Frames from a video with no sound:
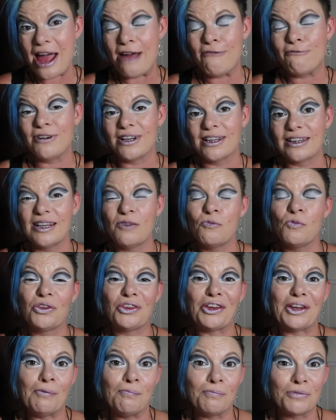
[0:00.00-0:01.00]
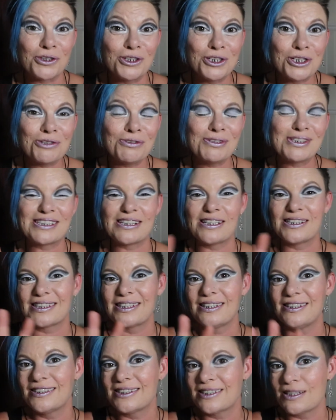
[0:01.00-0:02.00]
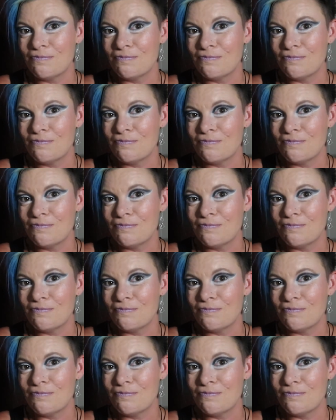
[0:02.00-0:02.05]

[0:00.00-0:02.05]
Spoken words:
everything with the embroidery scissors,